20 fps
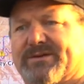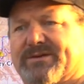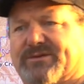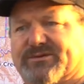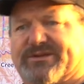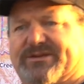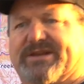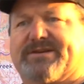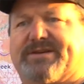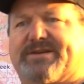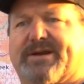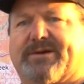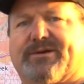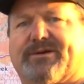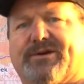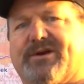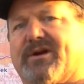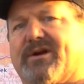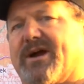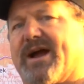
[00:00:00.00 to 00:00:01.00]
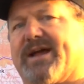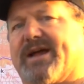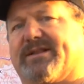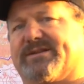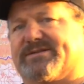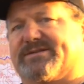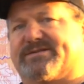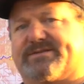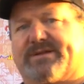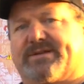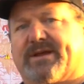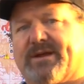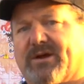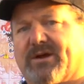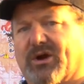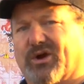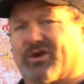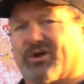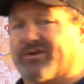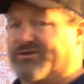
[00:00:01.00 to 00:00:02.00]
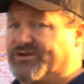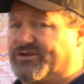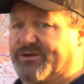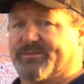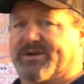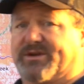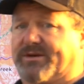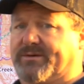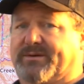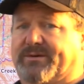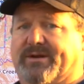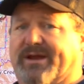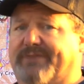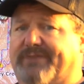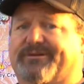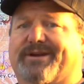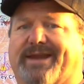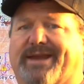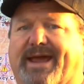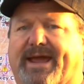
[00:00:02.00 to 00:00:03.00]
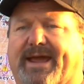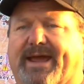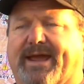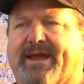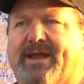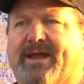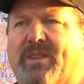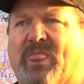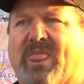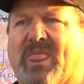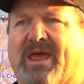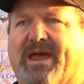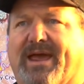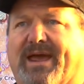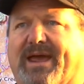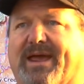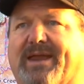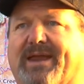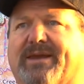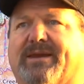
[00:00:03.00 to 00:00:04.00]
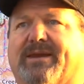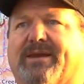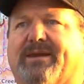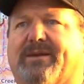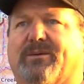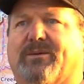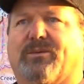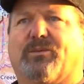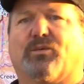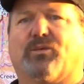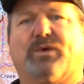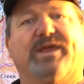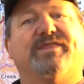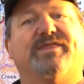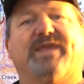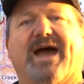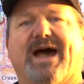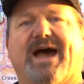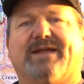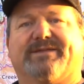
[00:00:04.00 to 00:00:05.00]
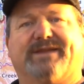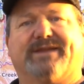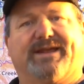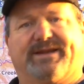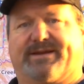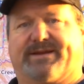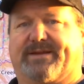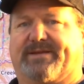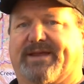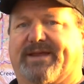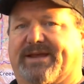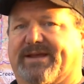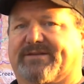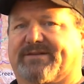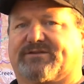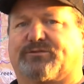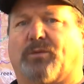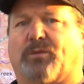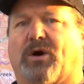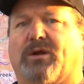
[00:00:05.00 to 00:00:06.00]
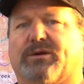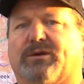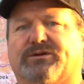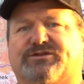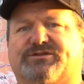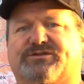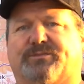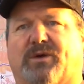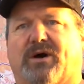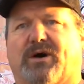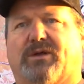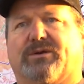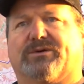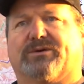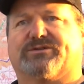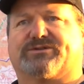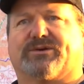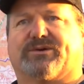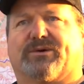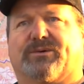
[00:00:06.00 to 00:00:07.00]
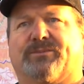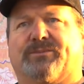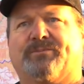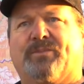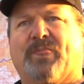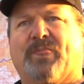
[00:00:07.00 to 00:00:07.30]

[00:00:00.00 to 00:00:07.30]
Those interior islands are consuming every day, and with that they get smaller and smaller, so